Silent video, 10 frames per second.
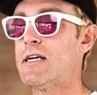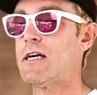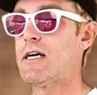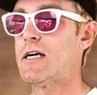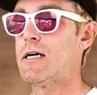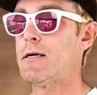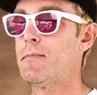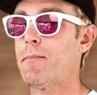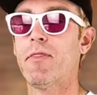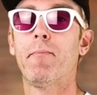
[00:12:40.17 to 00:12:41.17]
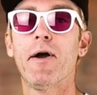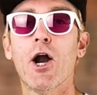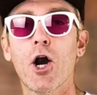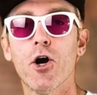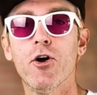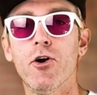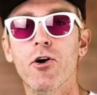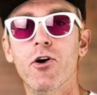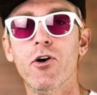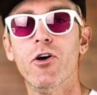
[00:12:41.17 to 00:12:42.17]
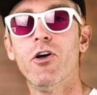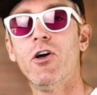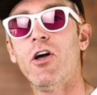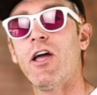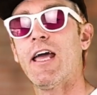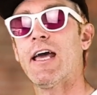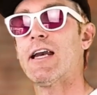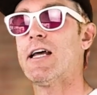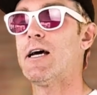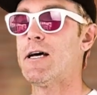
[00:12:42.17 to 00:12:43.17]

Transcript: I'm the bear. And